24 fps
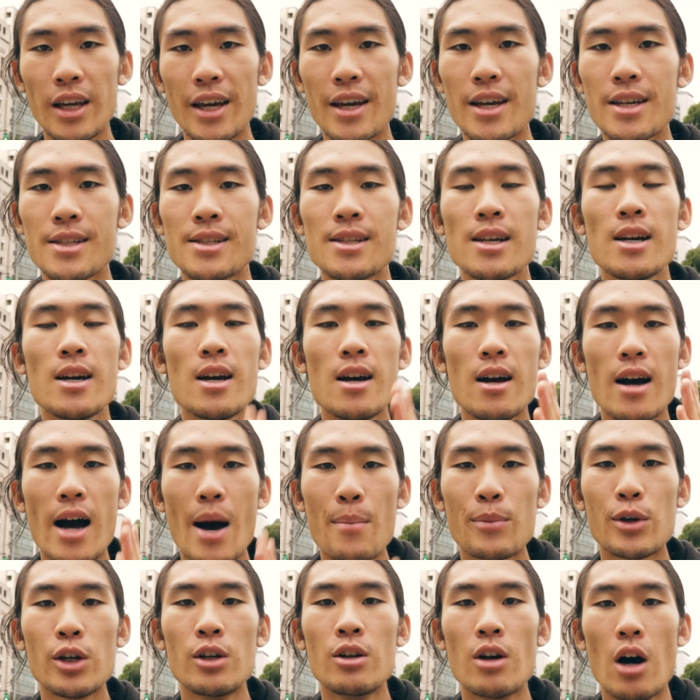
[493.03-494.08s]
is
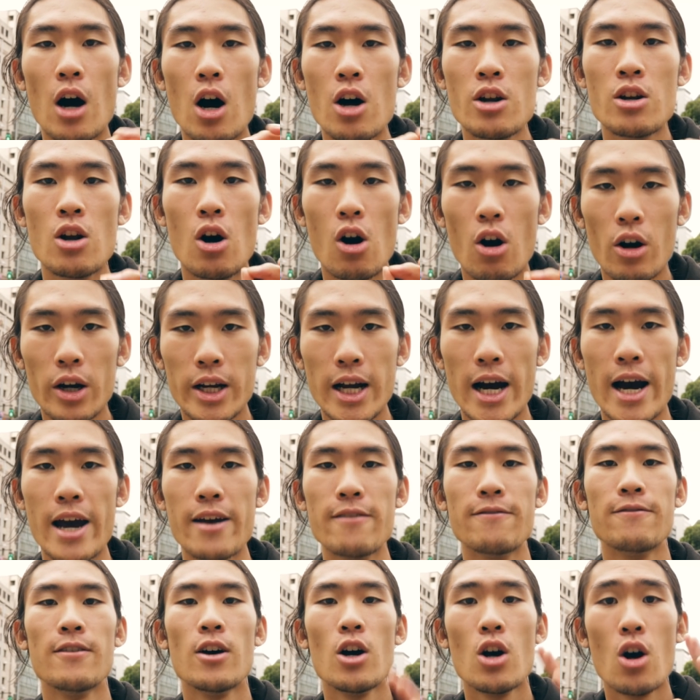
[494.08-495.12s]
I'm gonna
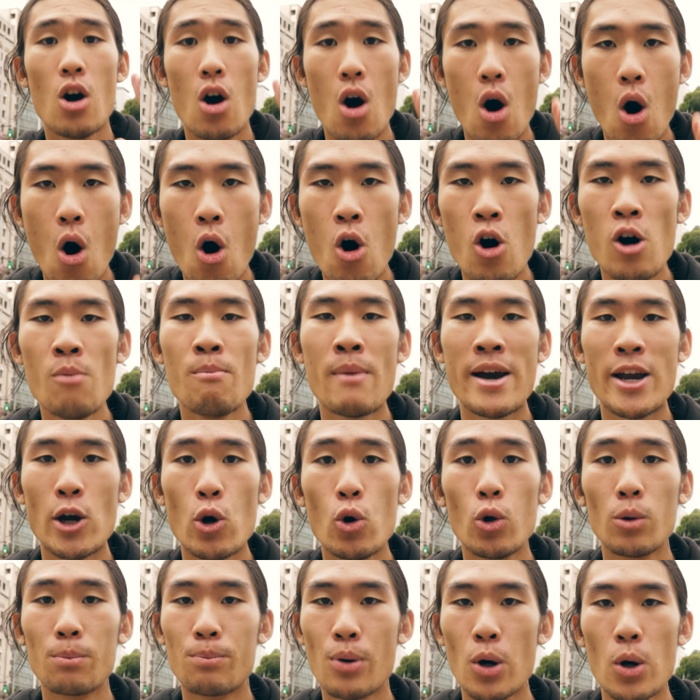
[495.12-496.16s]
unarchive all my
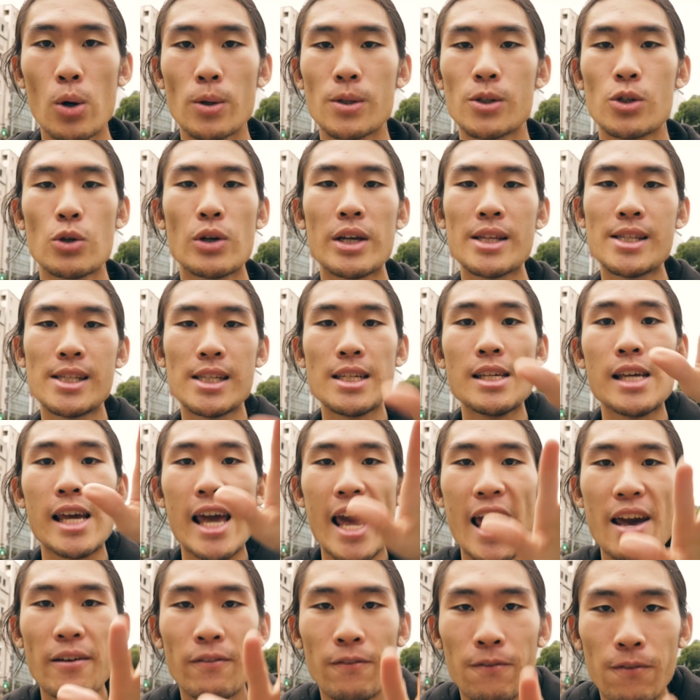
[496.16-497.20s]
old posts, so you can see
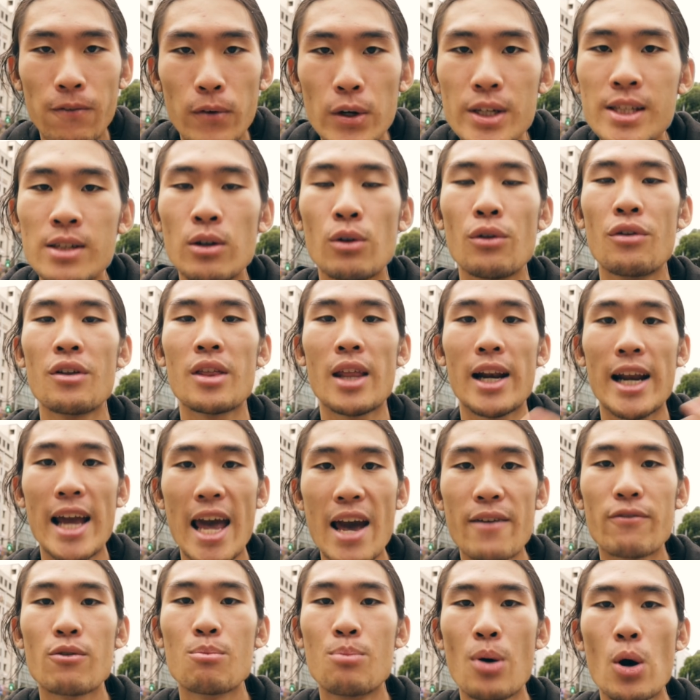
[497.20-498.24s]
every single thing that I
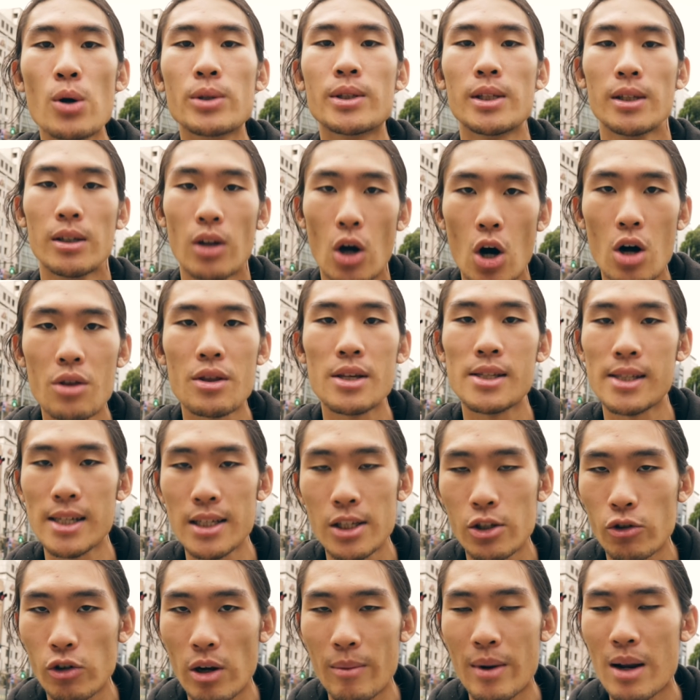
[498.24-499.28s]
ever posted on this
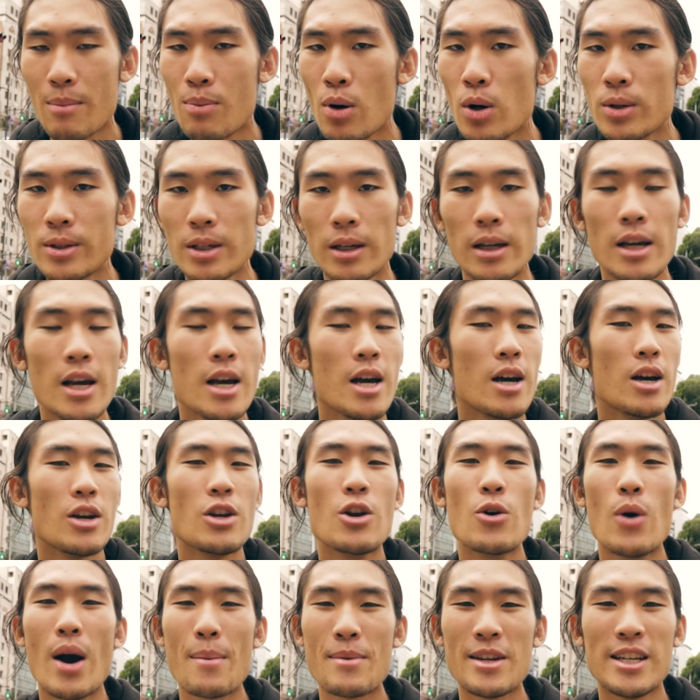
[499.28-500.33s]
Instagram. And I posted, you
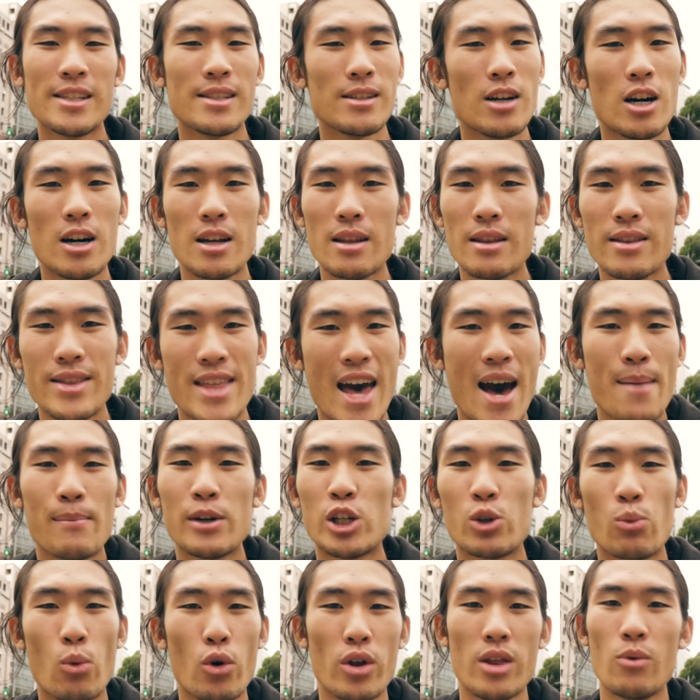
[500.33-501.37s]
know, I mean, it's not that
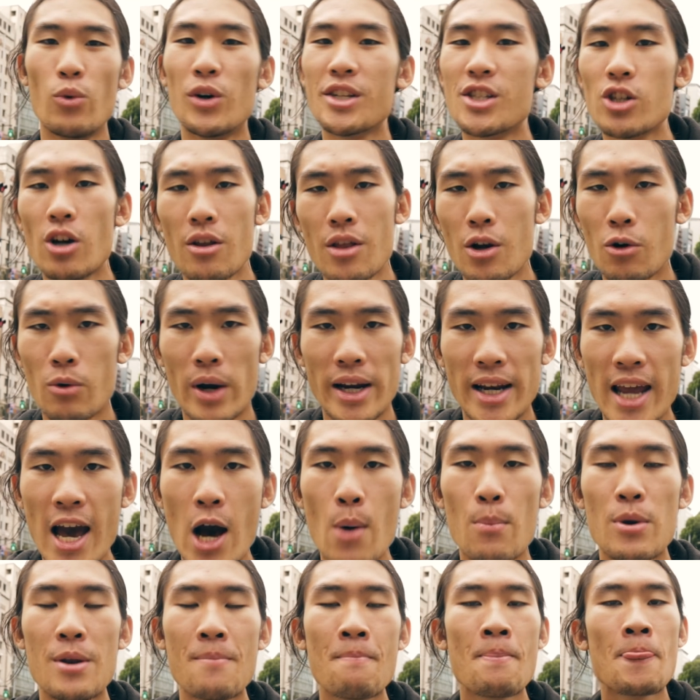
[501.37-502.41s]
much more than what's on there right
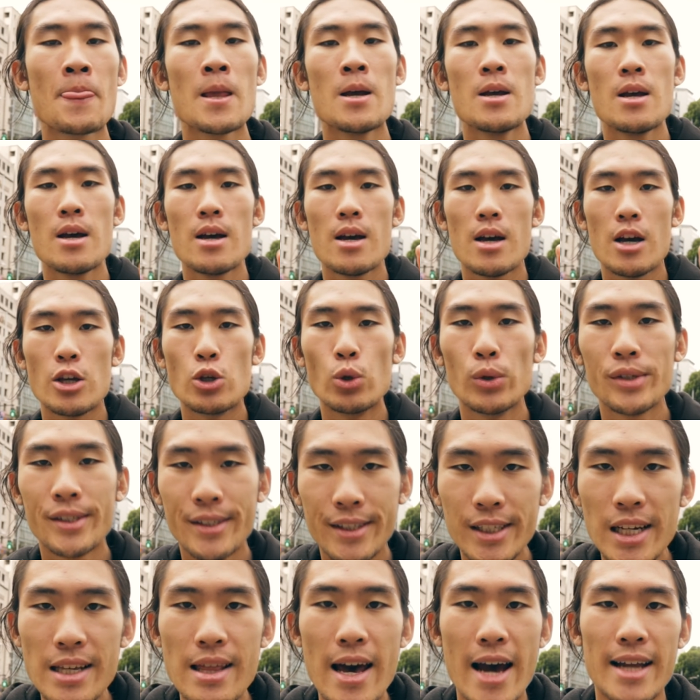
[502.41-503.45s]
now, but you'll
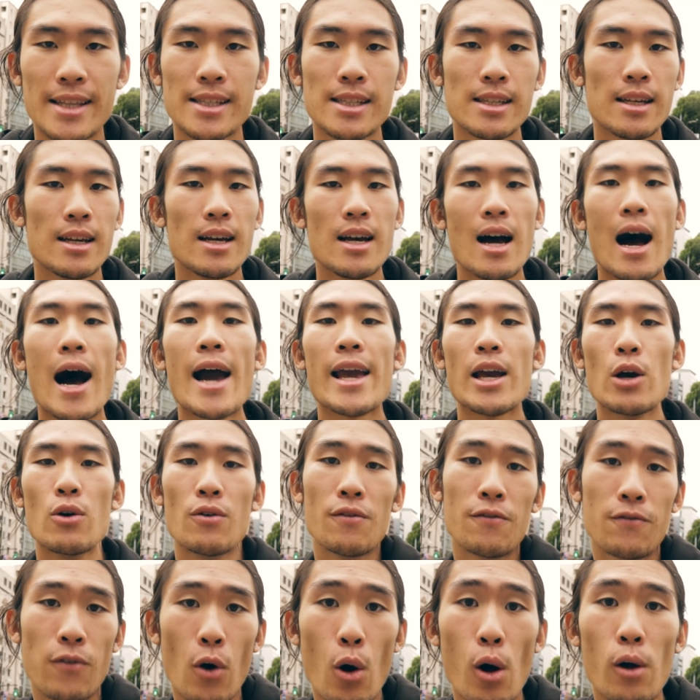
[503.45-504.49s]
see that I
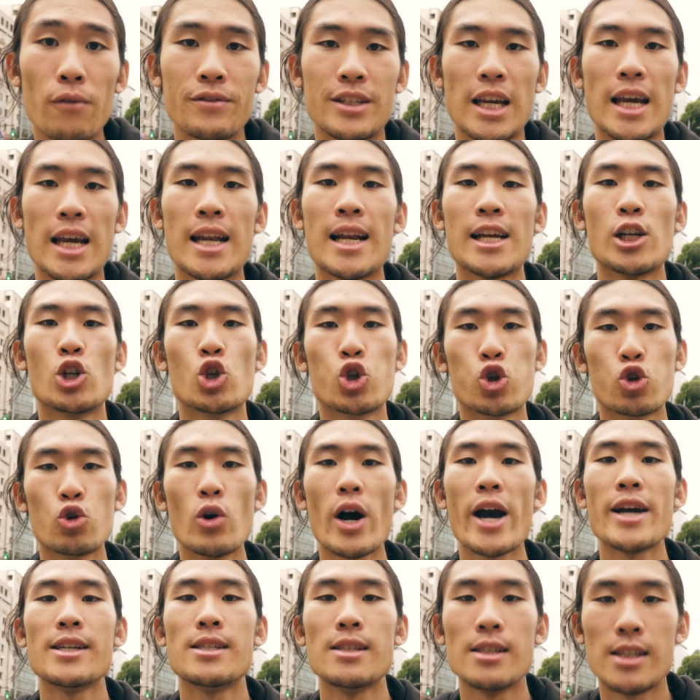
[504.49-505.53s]
evolved and I
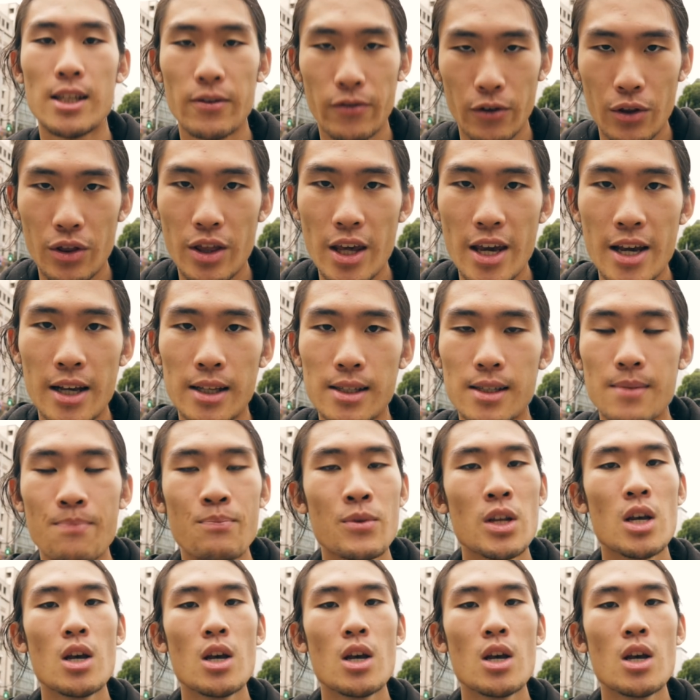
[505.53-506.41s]
tried different things.